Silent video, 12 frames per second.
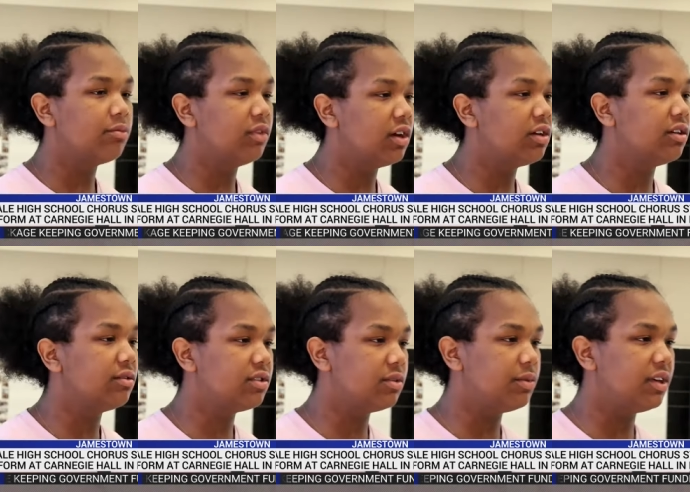I'm lucky
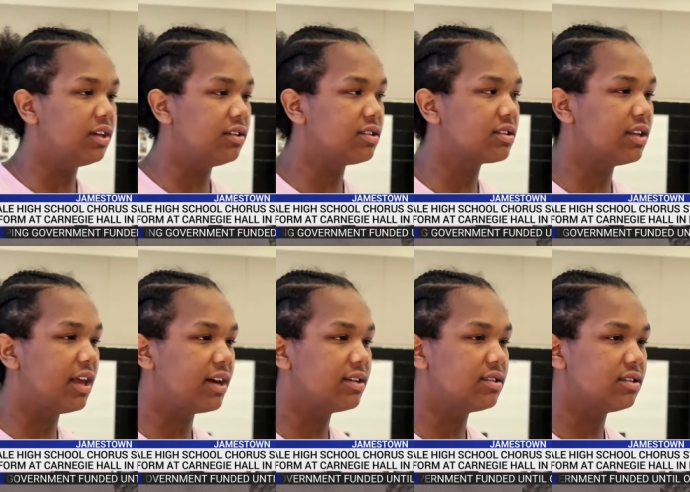to be in this
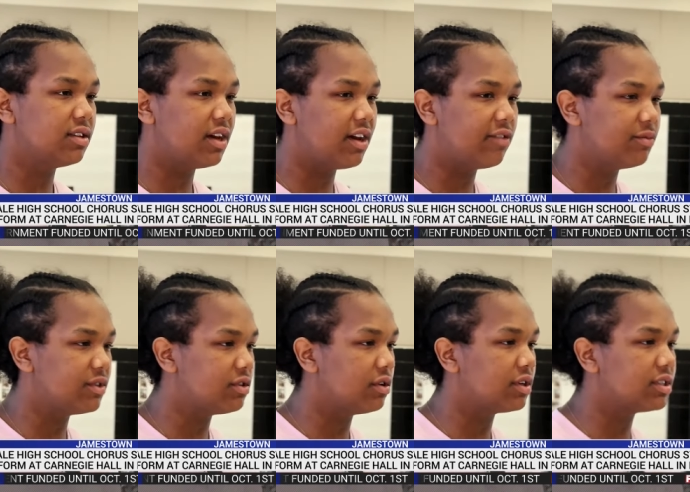class and to have
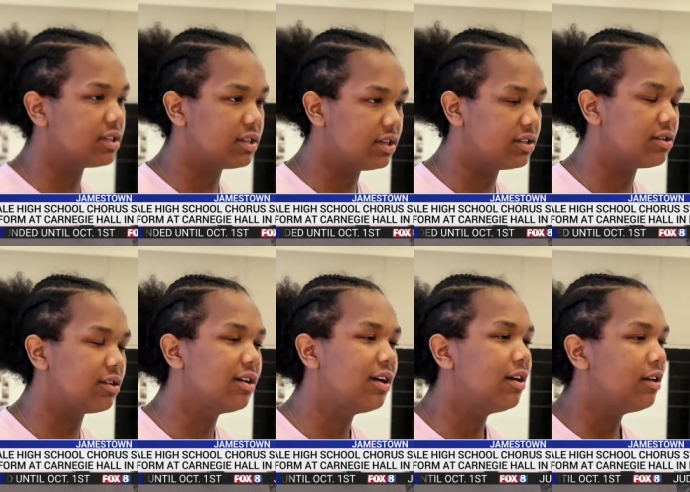Mr. Young as a teacher.